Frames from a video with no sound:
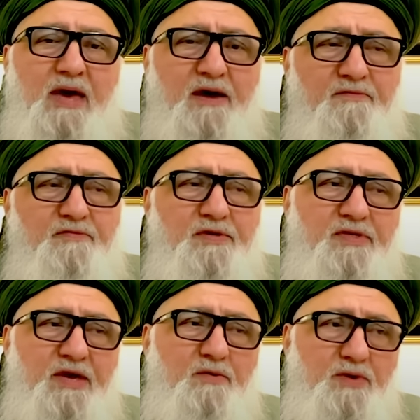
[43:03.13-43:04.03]

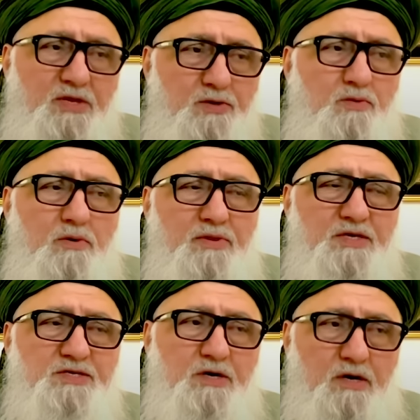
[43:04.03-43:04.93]
Everything we do on
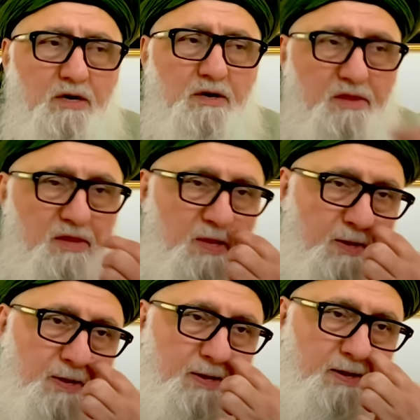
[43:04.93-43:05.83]
this earth
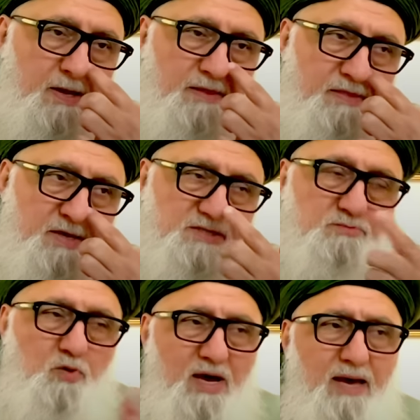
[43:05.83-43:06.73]
in this
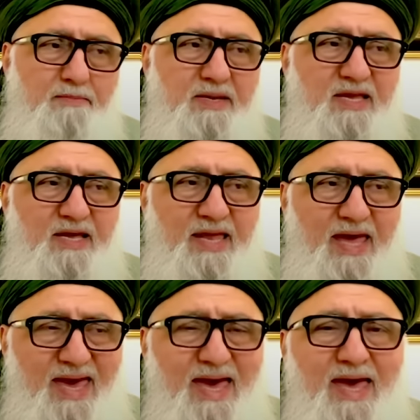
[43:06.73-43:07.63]
Muhammadan
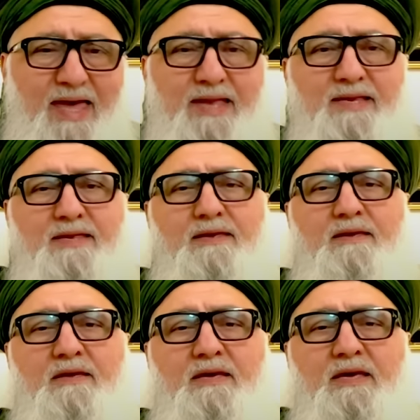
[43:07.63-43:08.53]
hand
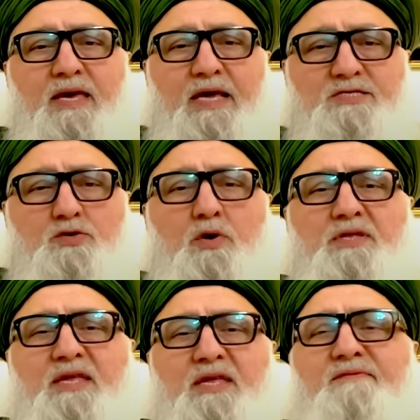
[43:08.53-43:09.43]
it's
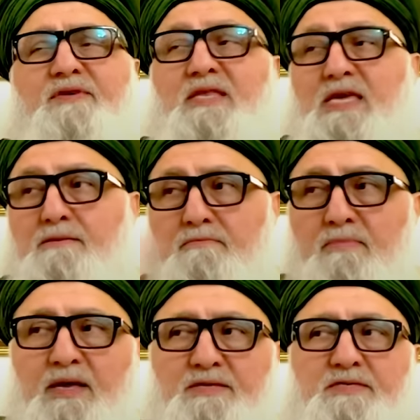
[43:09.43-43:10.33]
going to have an
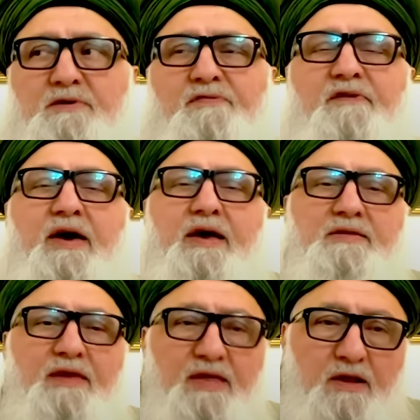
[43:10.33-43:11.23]
immense
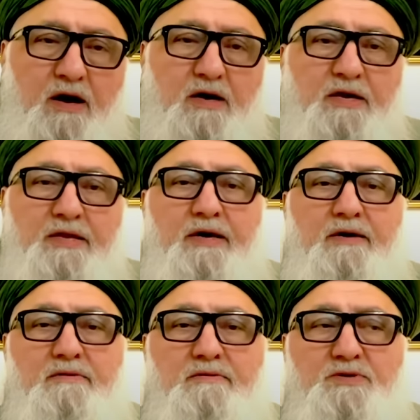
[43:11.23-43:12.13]
effect in
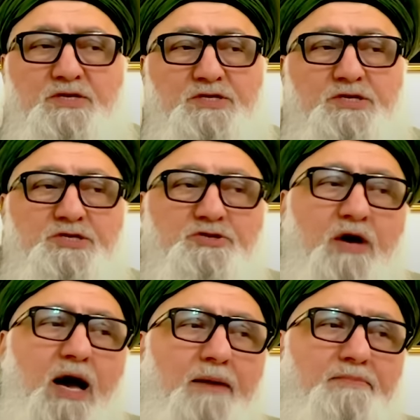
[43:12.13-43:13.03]
akhirah. We just
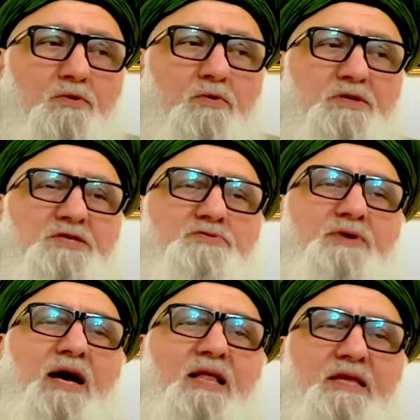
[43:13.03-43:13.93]
described all these
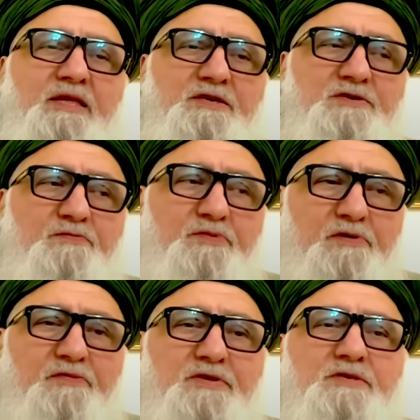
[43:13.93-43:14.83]
realities of
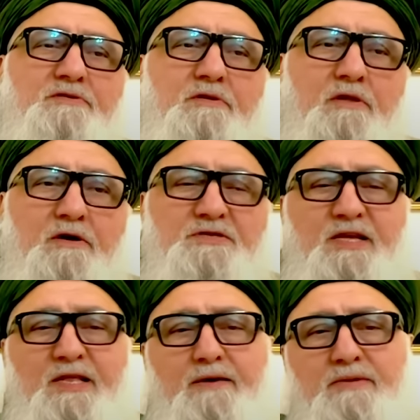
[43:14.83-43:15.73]
Prophet
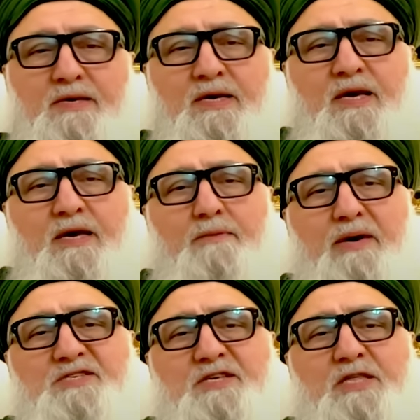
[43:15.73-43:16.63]

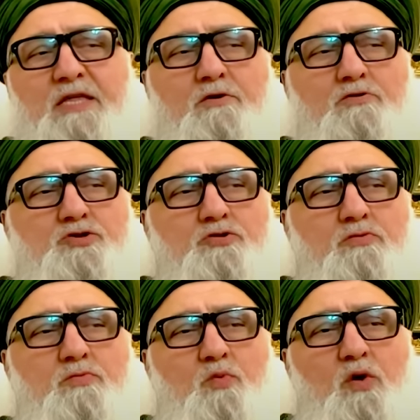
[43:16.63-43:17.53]
imagine then those
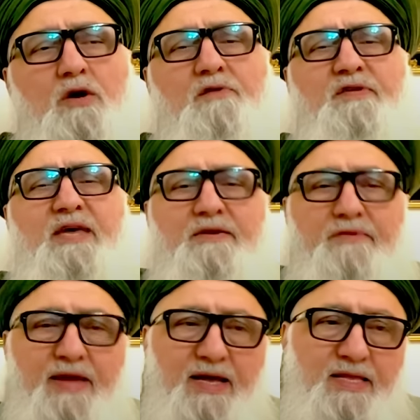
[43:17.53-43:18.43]
whom work for that
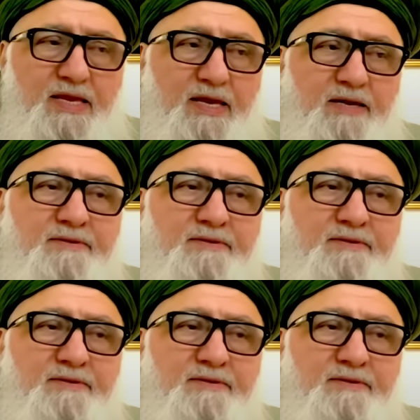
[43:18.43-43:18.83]
reality.